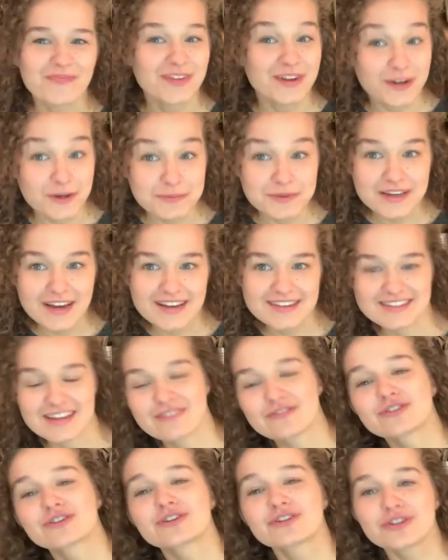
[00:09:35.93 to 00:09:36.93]
Hope you guys
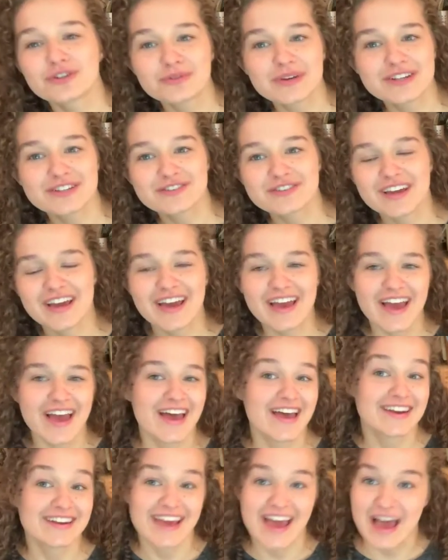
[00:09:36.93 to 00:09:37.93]
have a good rest of your day
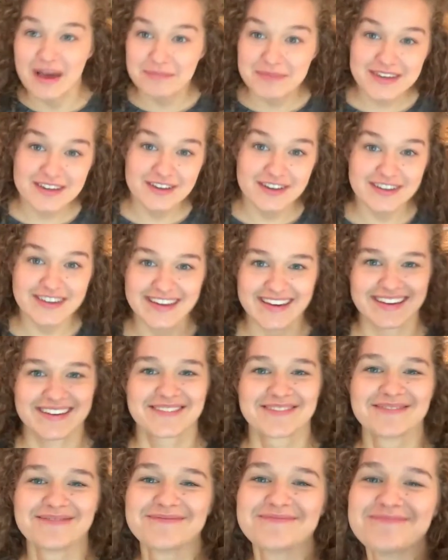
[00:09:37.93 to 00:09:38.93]
and happy cooking.
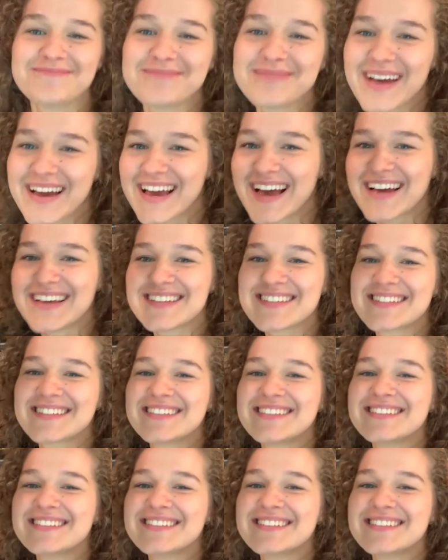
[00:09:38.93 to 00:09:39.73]
Bye, guys.